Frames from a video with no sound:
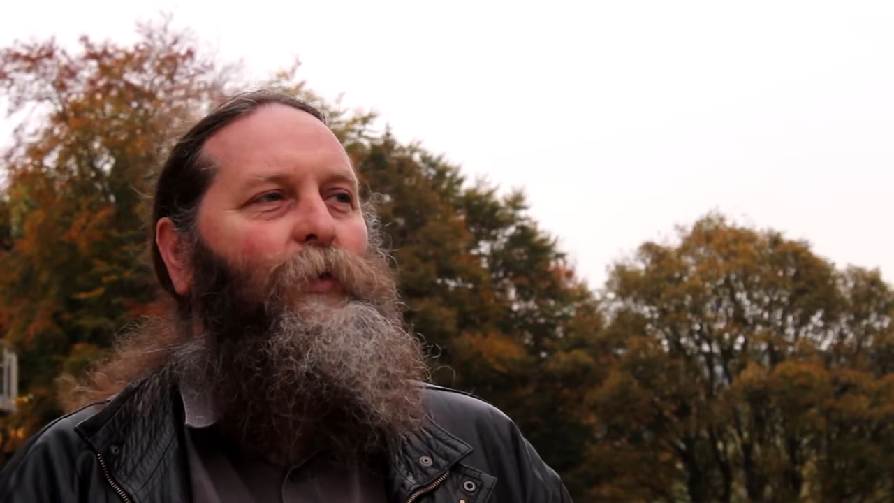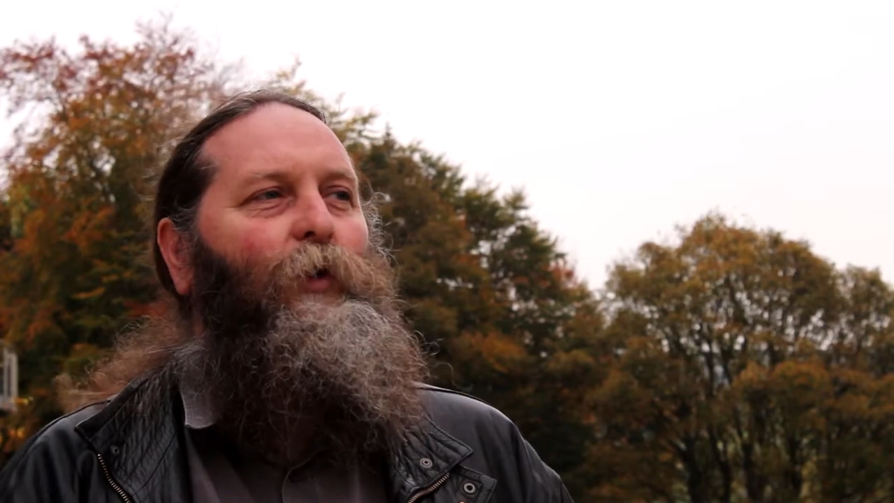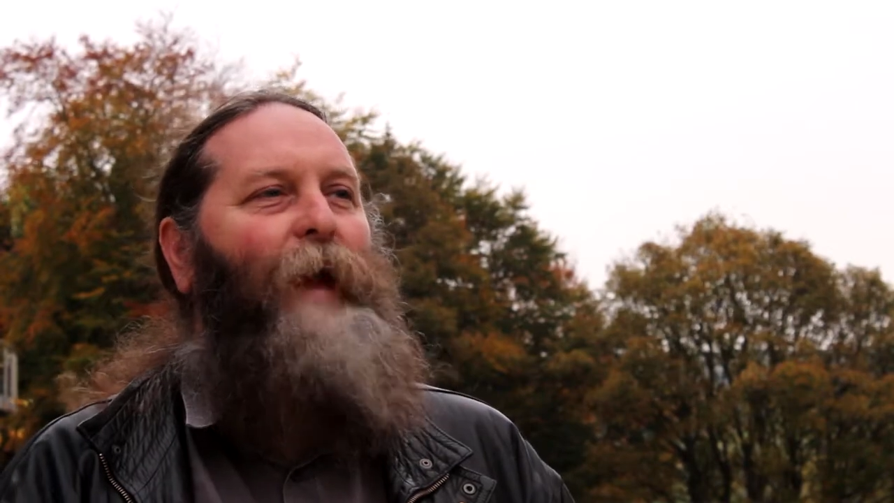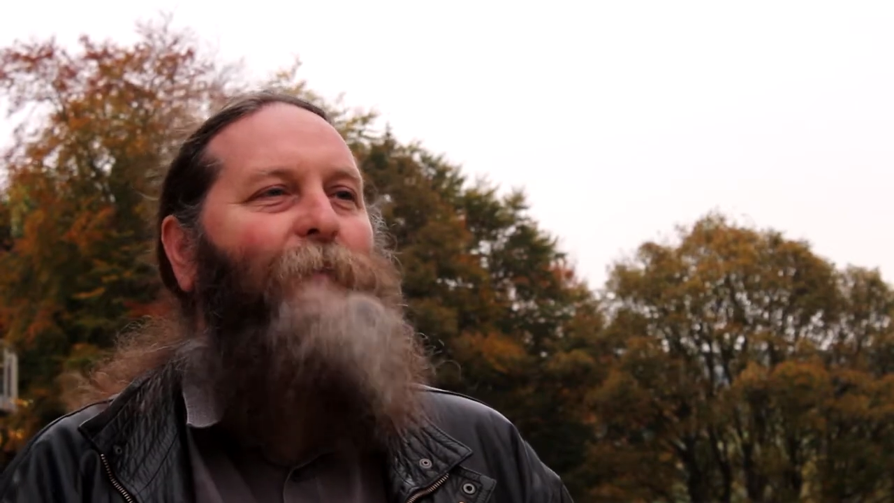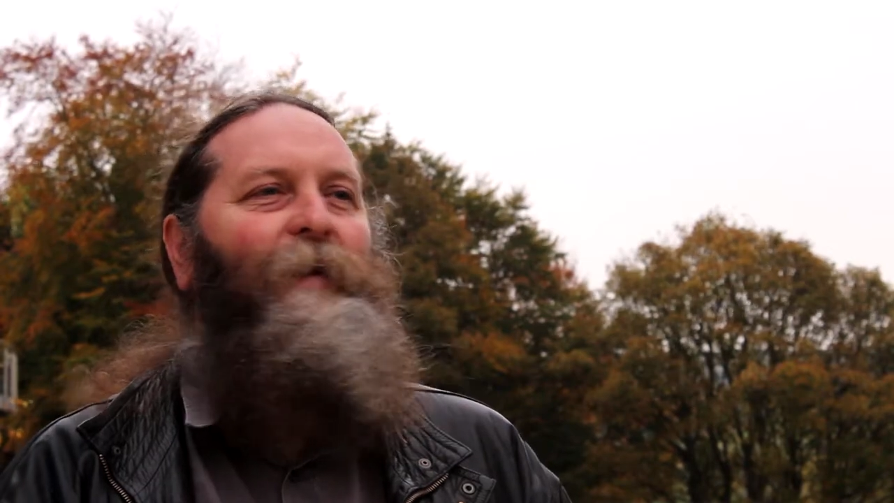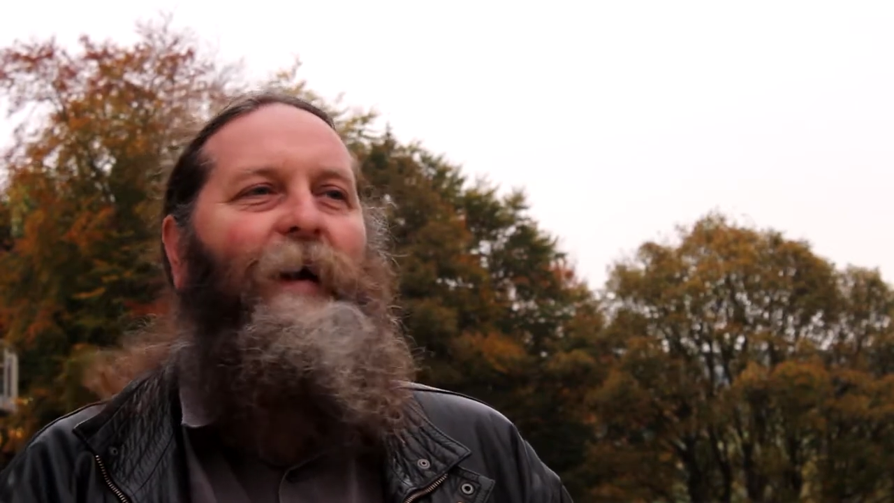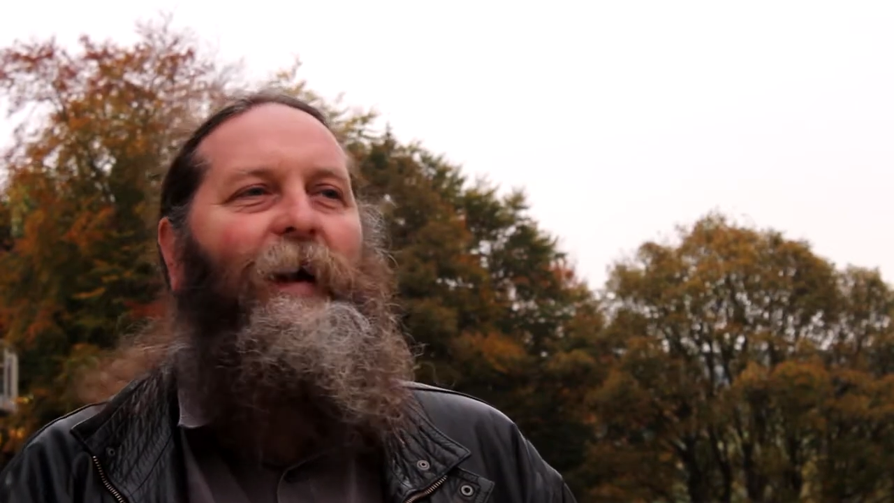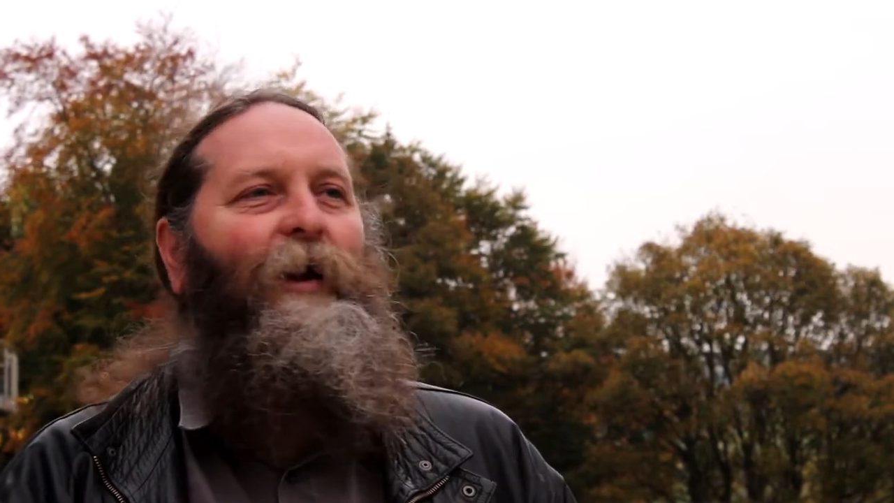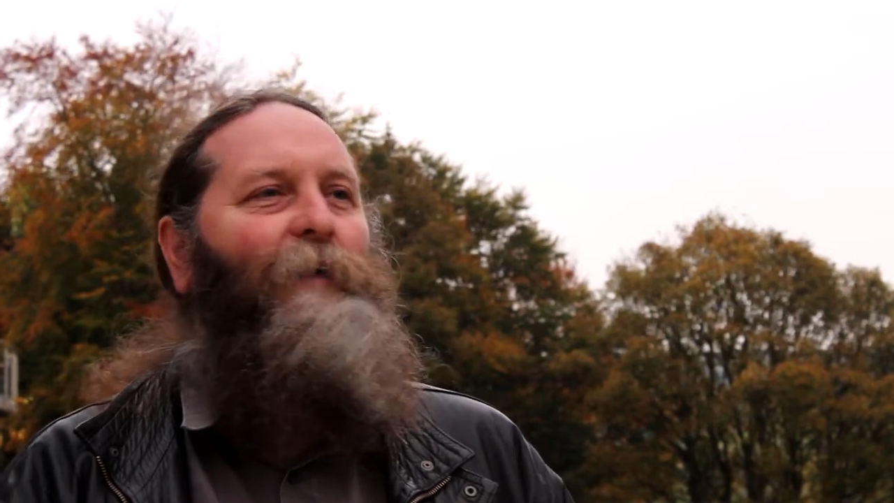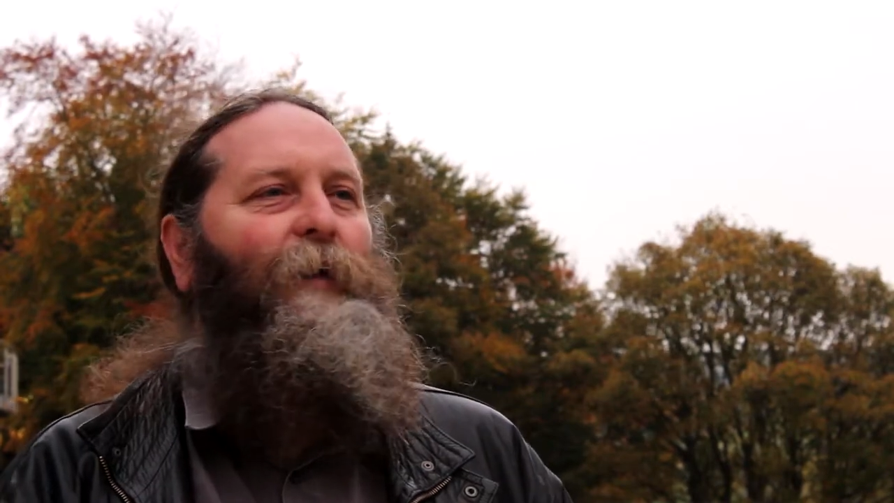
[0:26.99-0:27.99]
your
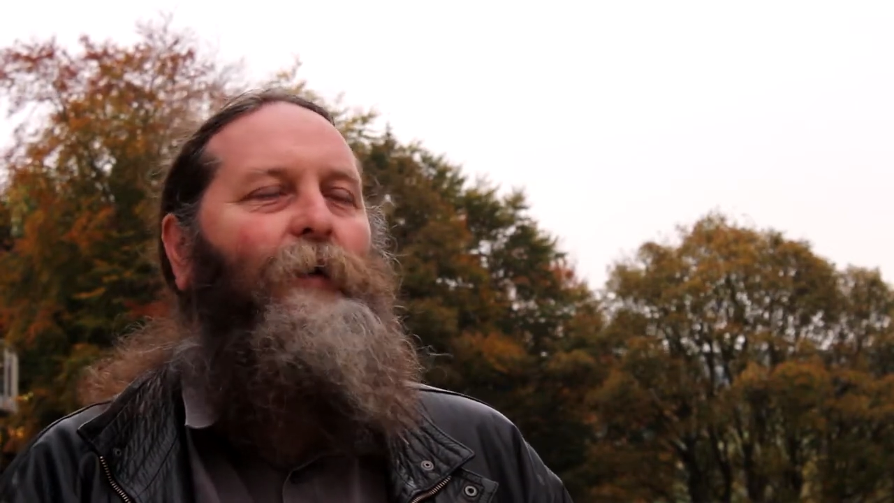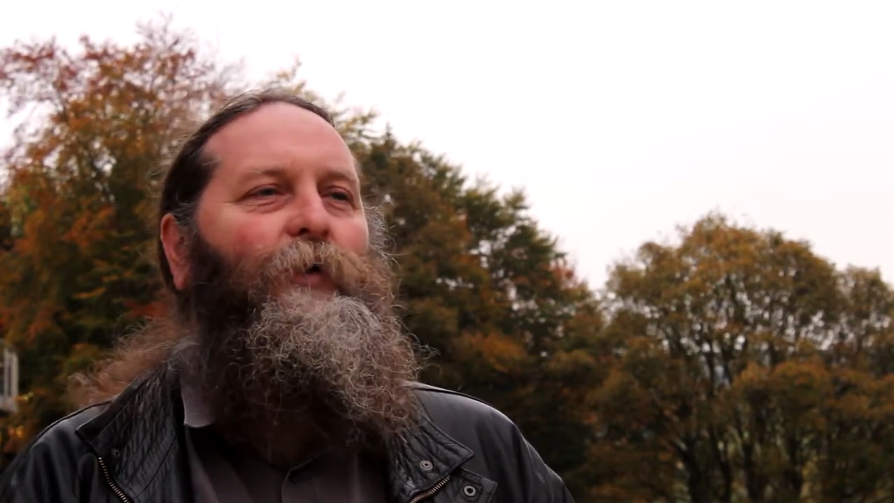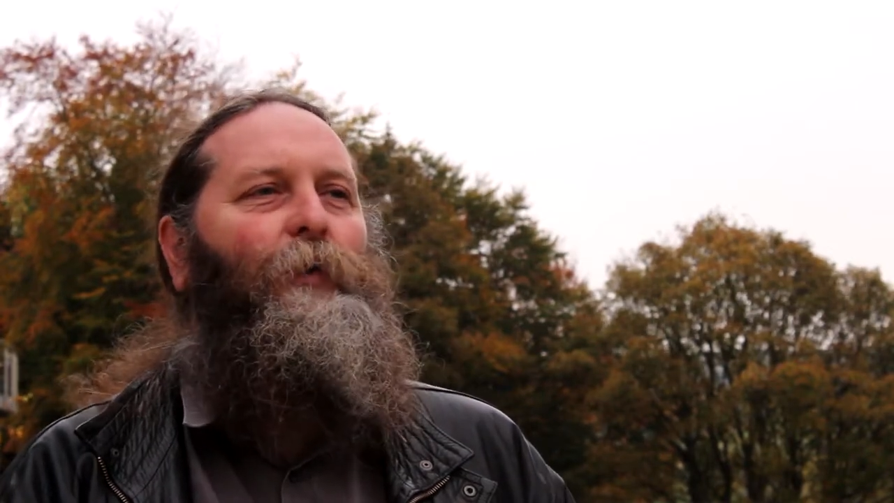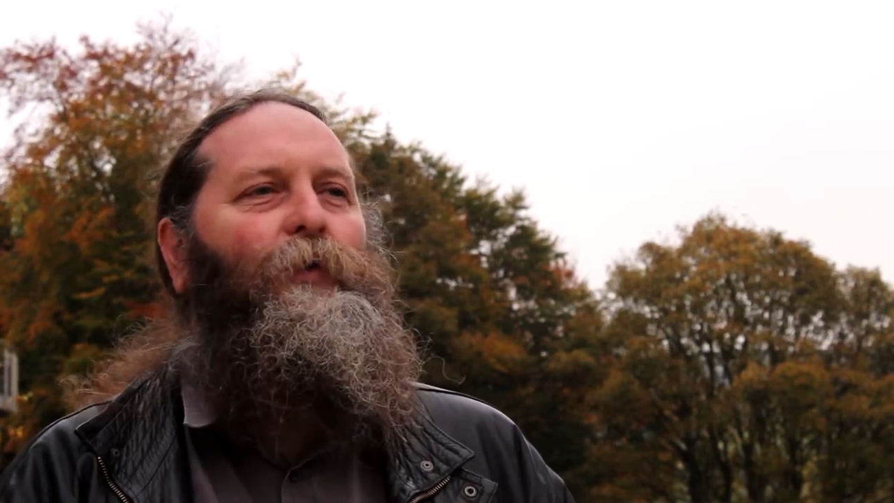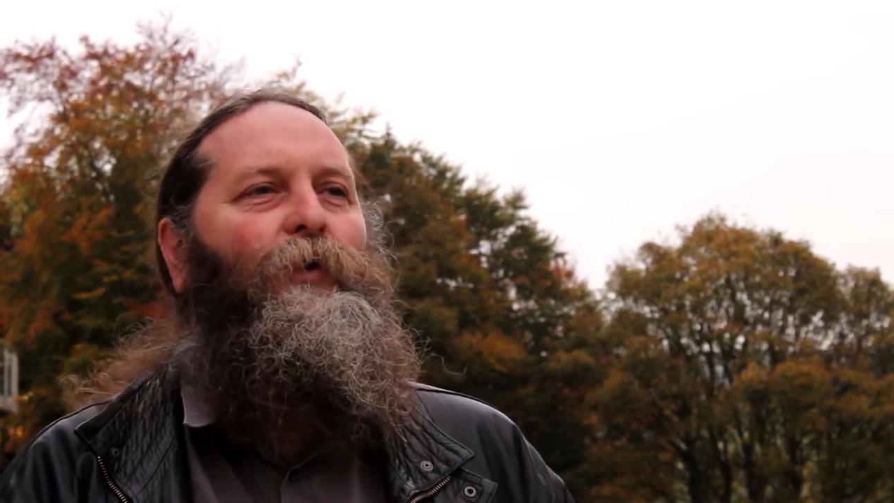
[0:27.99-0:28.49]
everyday life goes on